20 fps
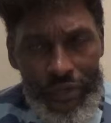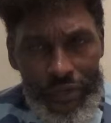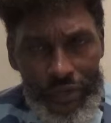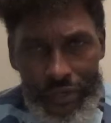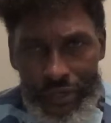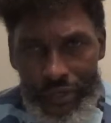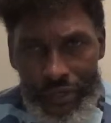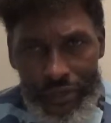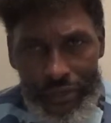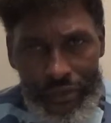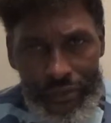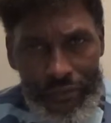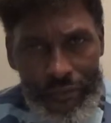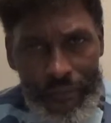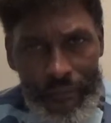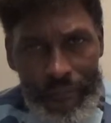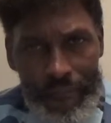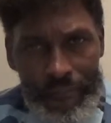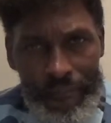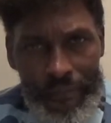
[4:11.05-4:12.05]

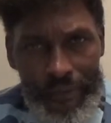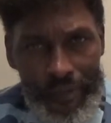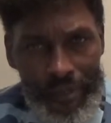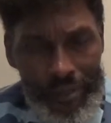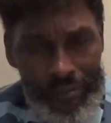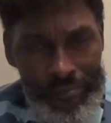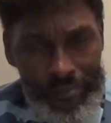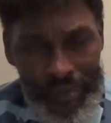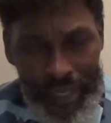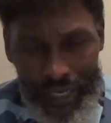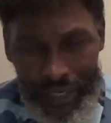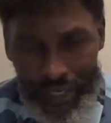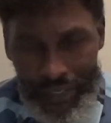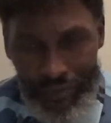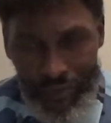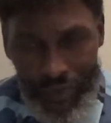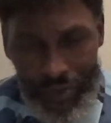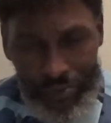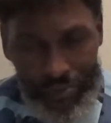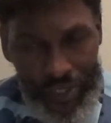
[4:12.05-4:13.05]
a
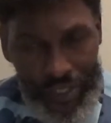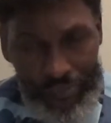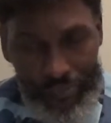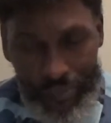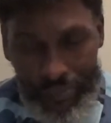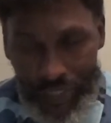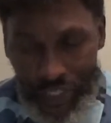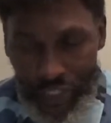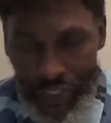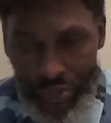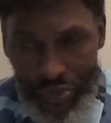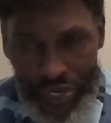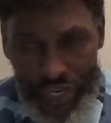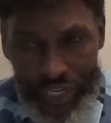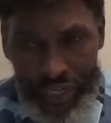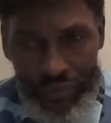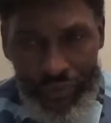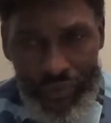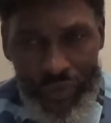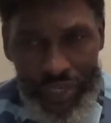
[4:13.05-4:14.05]
man will be
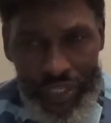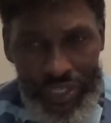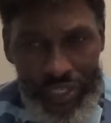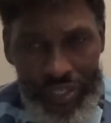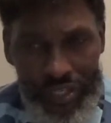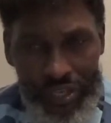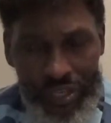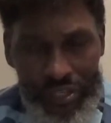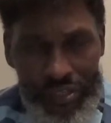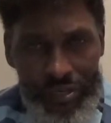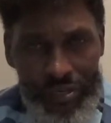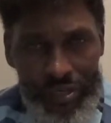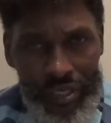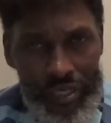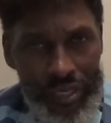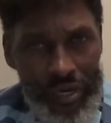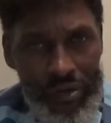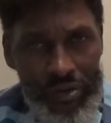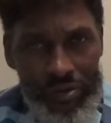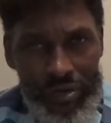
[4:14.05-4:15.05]
betraying one another
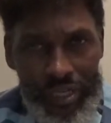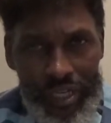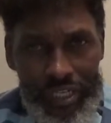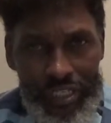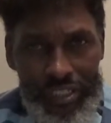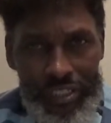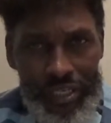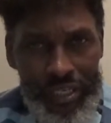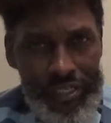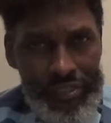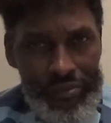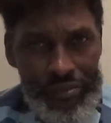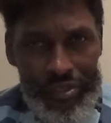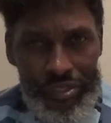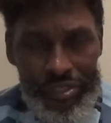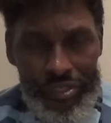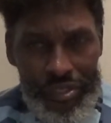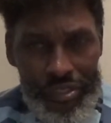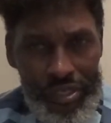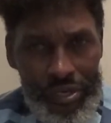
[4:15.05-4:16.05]
and all that stuff, and you
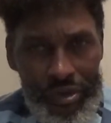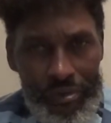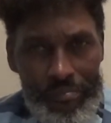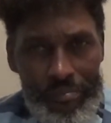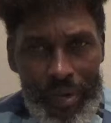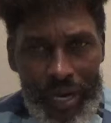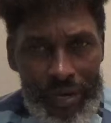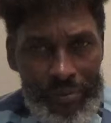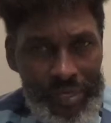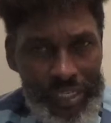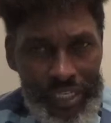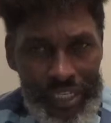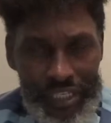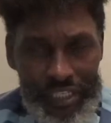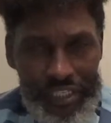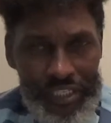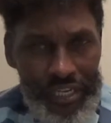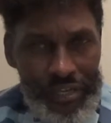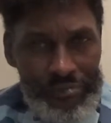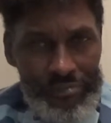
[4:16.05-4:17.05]
see the
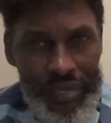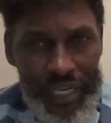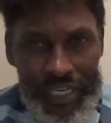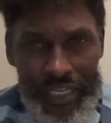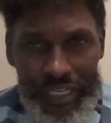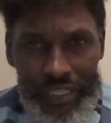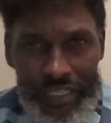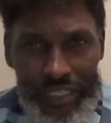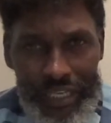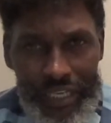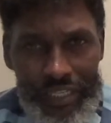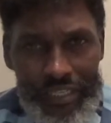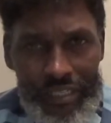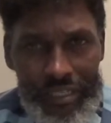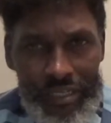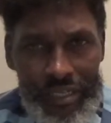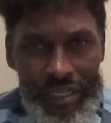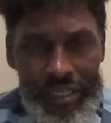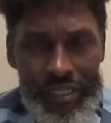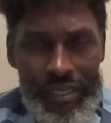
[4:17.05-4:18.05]
abomination that make it
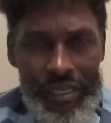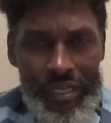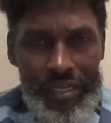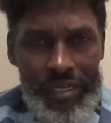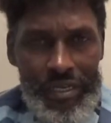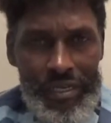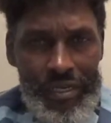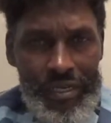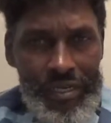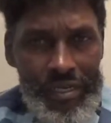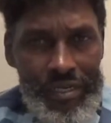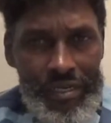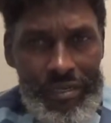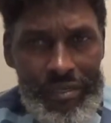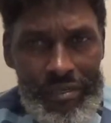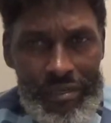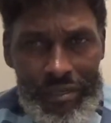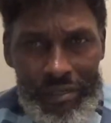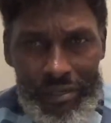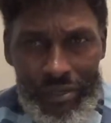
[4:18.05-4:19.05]
desolate.
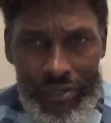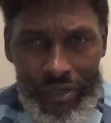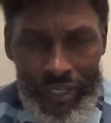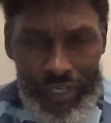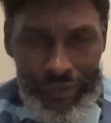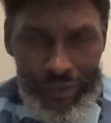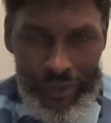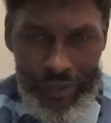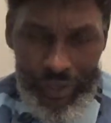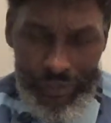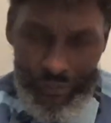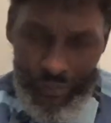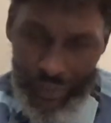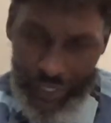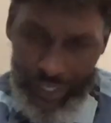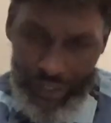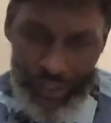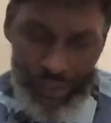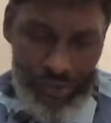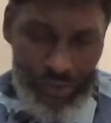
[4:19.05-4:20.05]
He
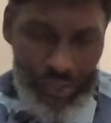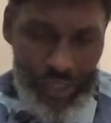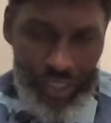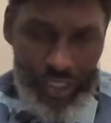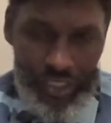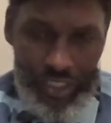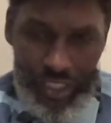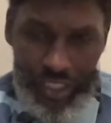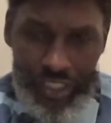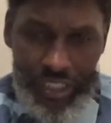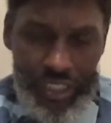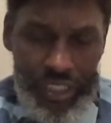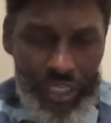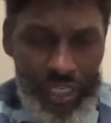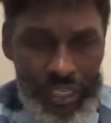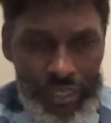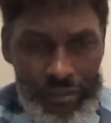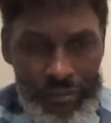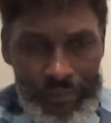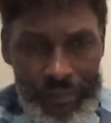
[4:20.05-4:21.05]
went through the
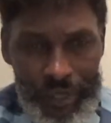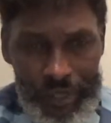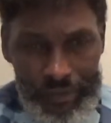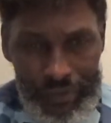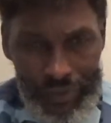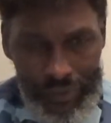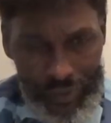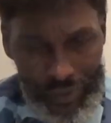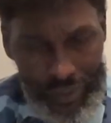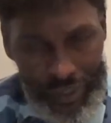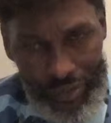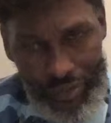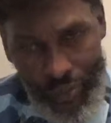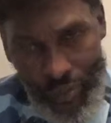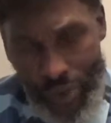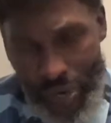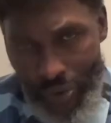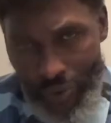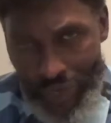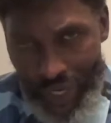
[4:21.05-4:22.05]
detail, but
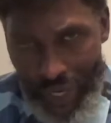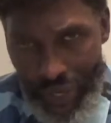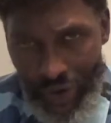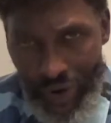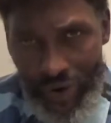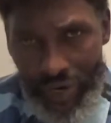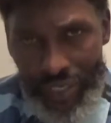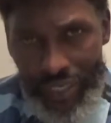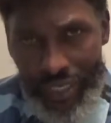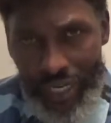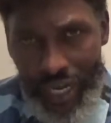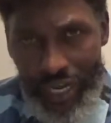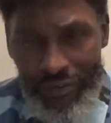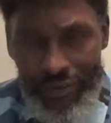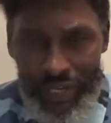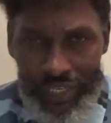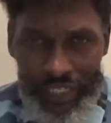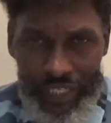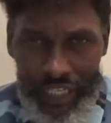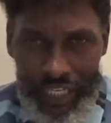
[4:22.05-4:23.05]
while we are now,
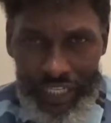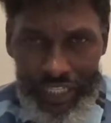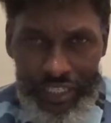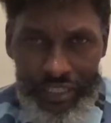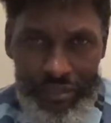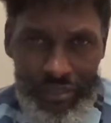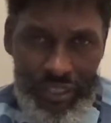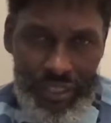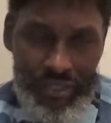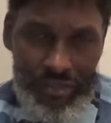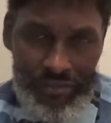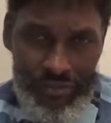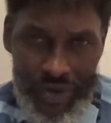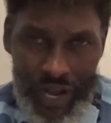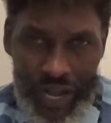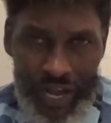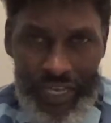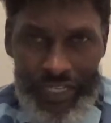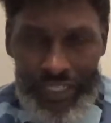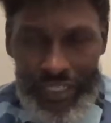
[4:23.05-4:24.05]
our nation is
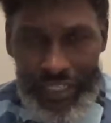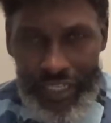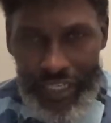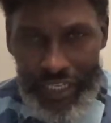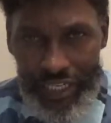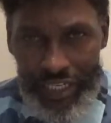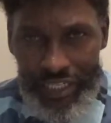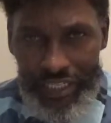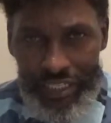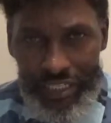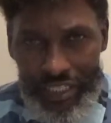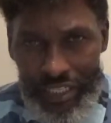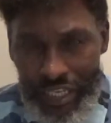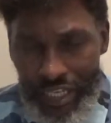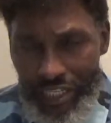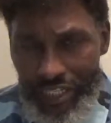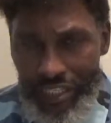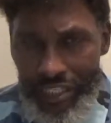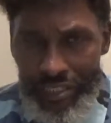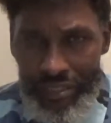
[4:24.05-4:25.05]
rising against
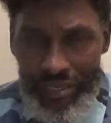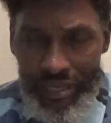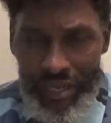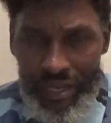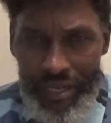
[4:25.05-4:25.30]
nation,